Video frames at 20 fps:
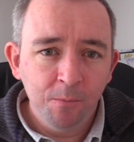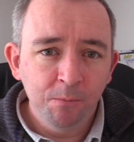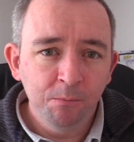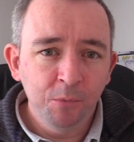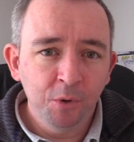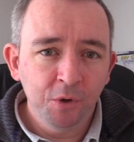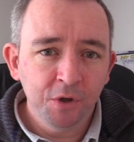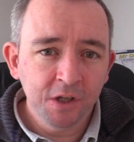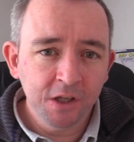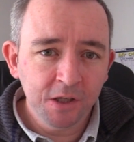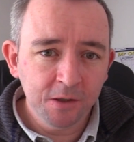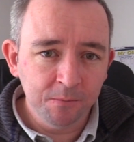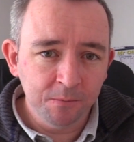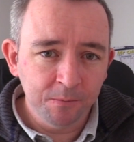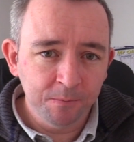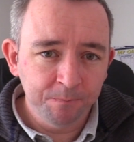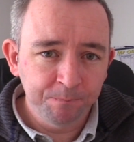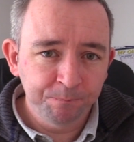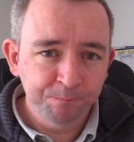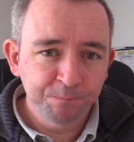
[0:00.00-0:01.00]
Mohaim,
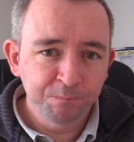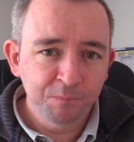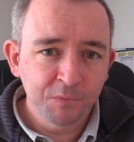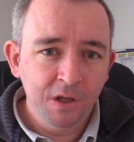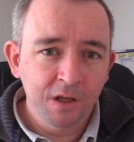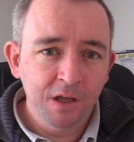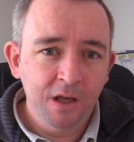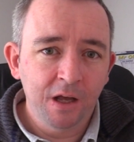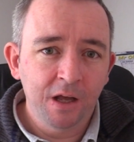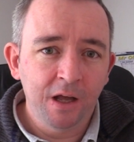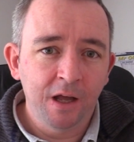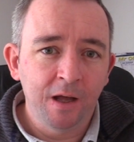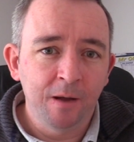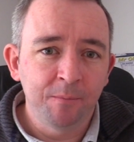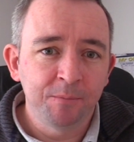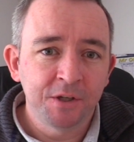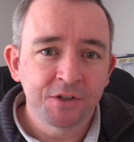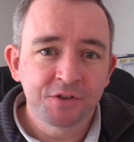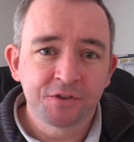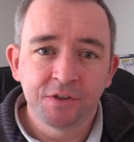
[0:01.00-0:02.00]

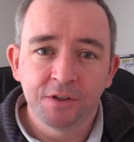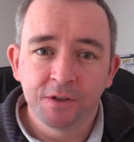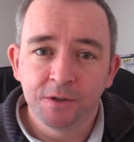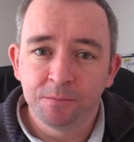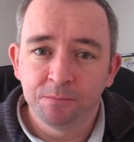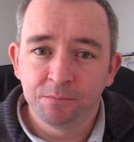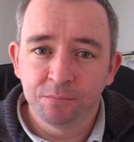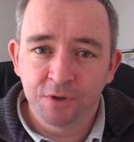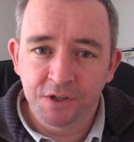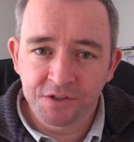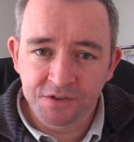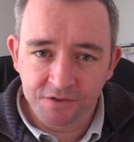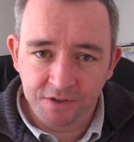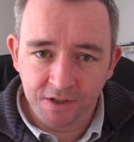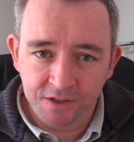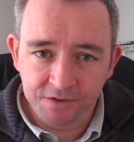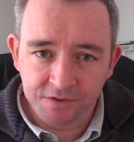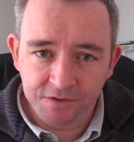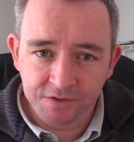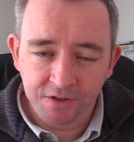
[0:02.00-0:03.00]
that's the present
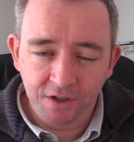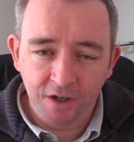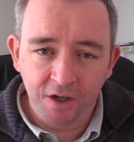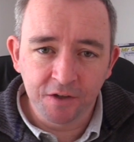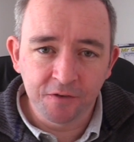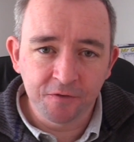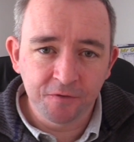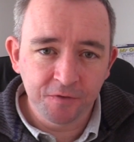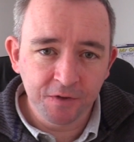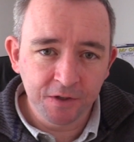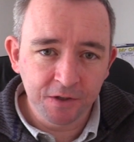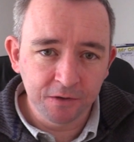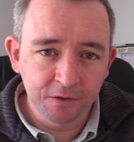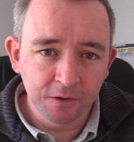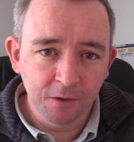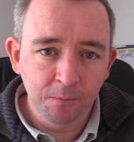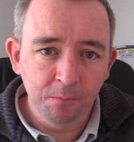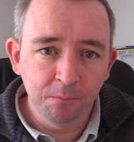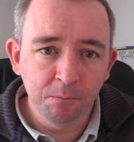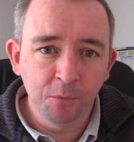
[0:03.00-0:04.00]
tense, I
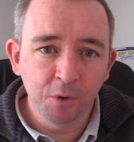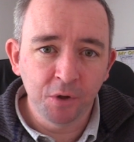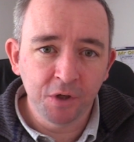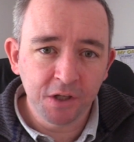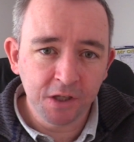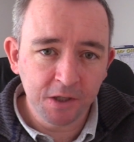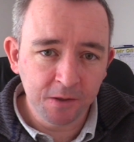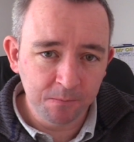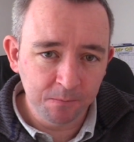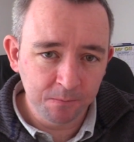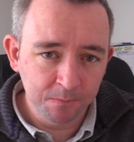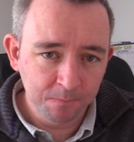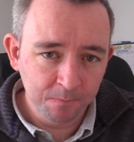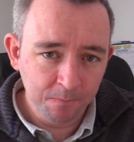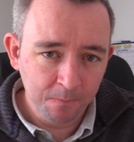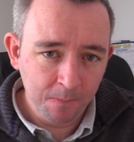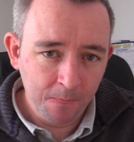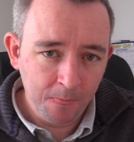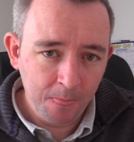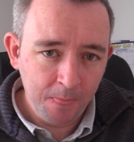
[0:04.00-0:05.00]
feel. Mohaim.
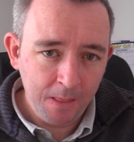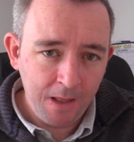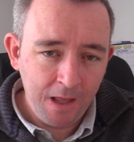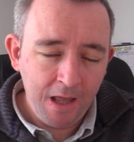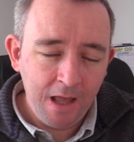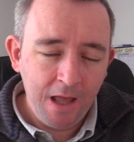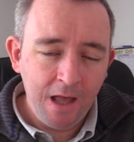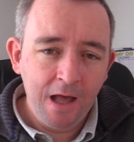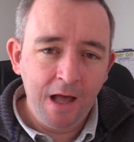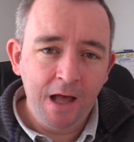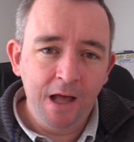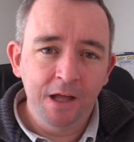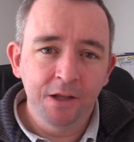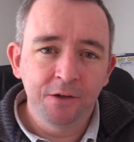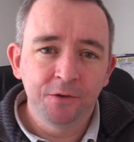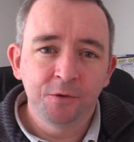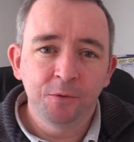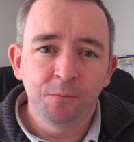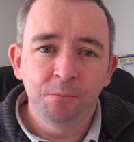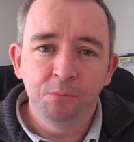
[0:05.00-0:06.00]

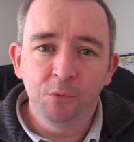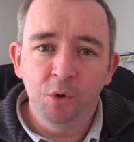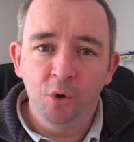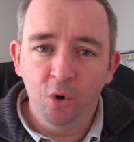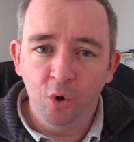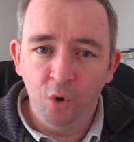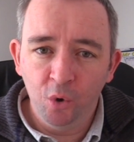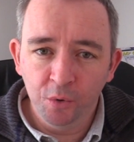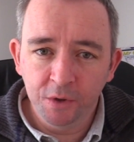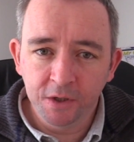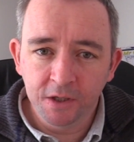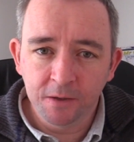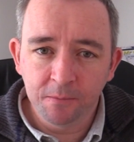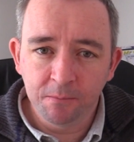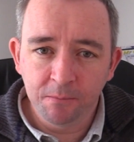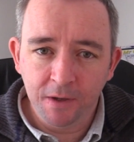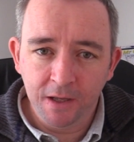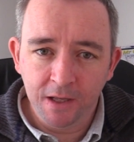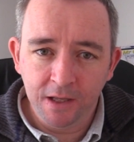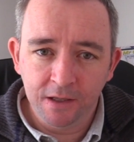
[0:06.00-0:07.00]
And mothaigh
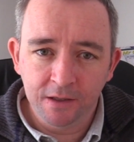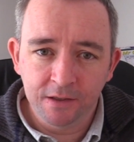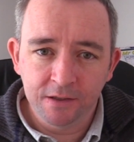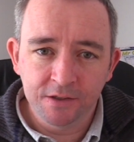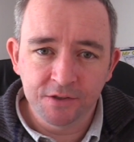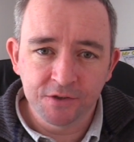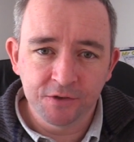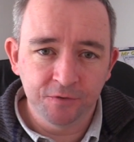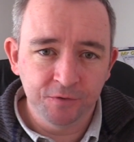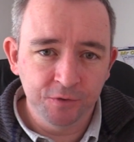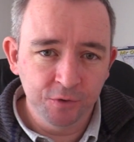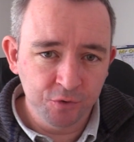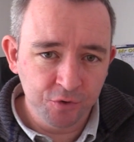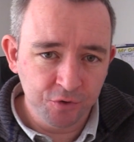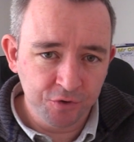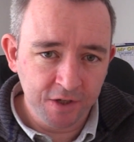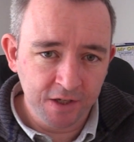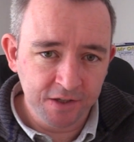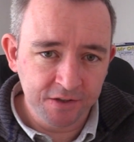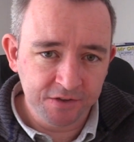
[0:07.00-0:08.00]
me is the
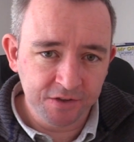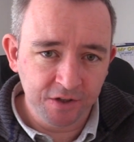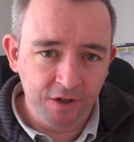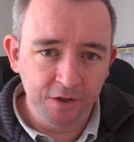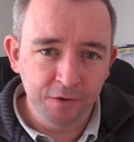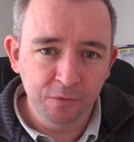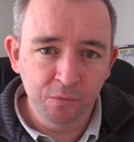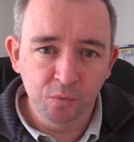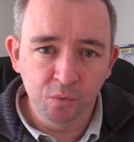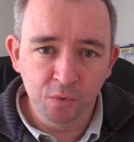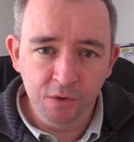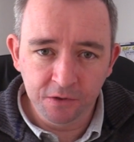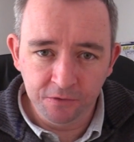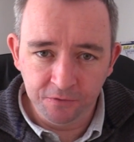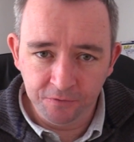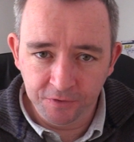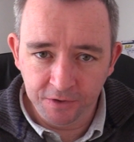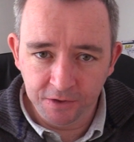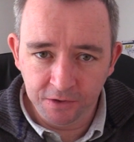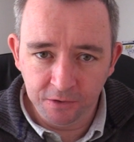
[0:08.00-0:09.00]
future tense, I will
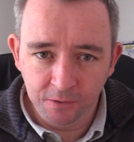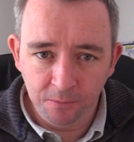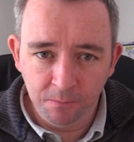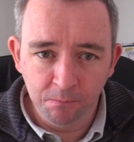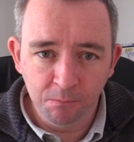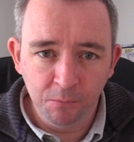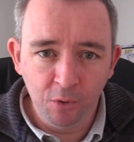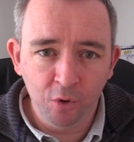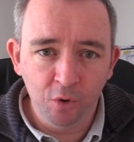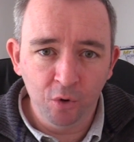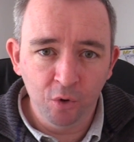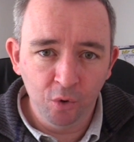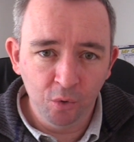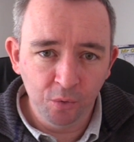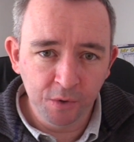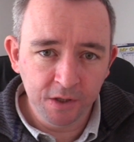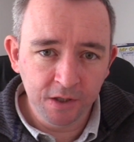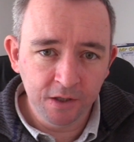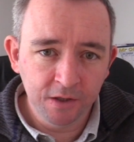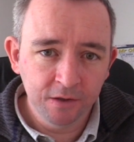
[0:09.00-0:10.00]
feel.
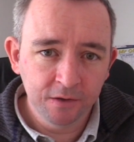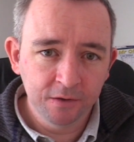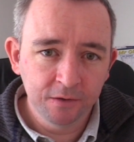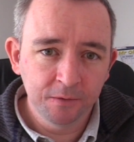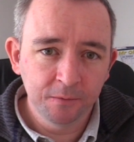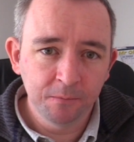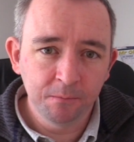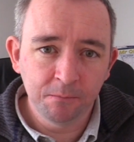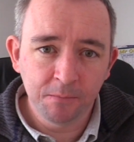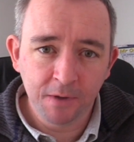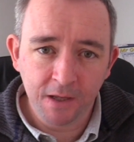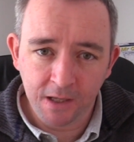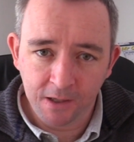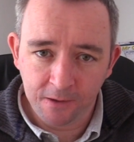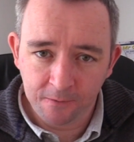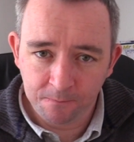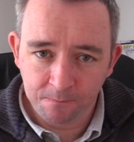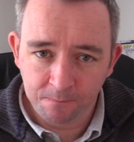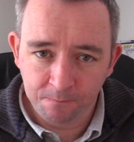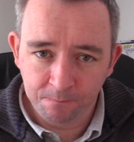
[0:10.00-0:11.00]
Mothaigh me.